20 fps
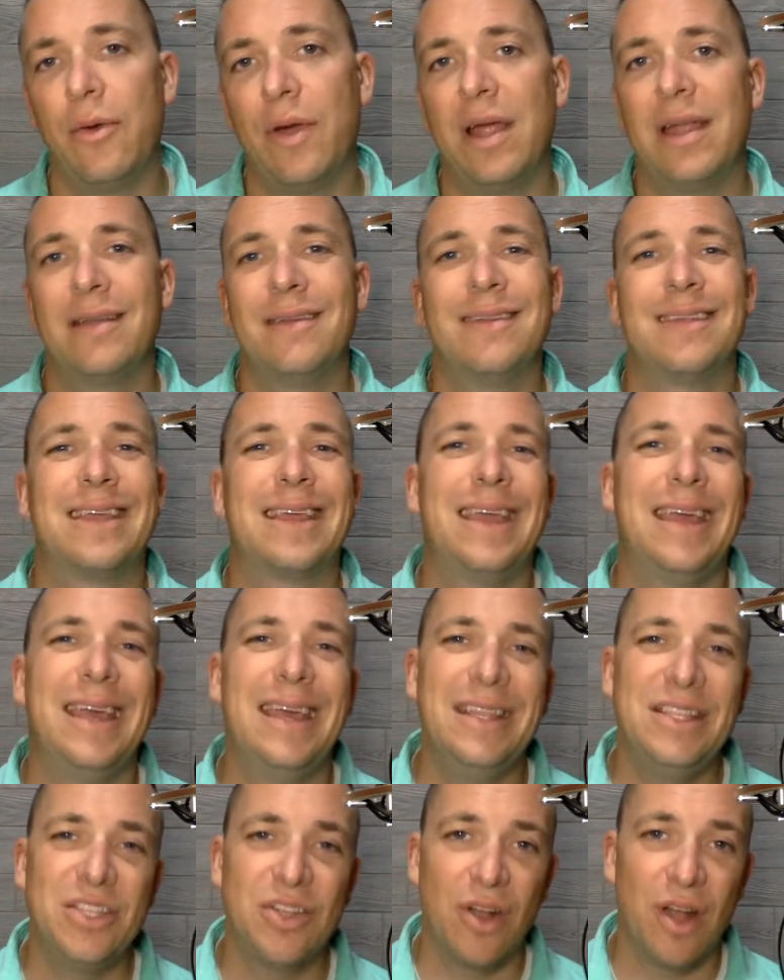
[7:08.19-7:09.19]
right?
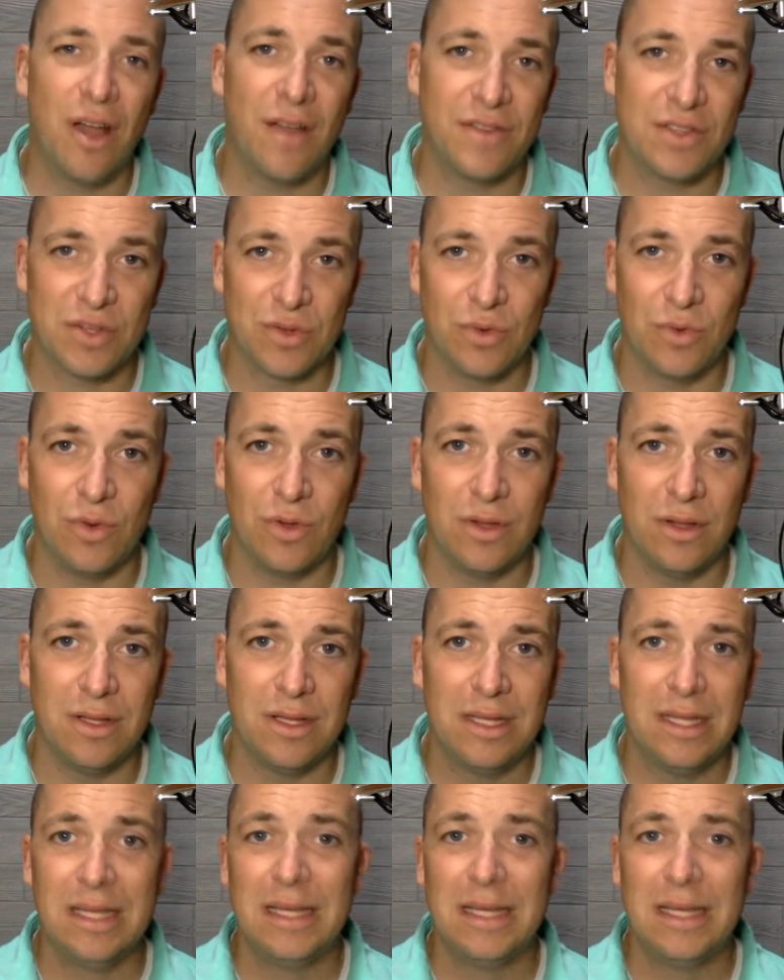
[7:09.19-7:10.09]
Kids are off school.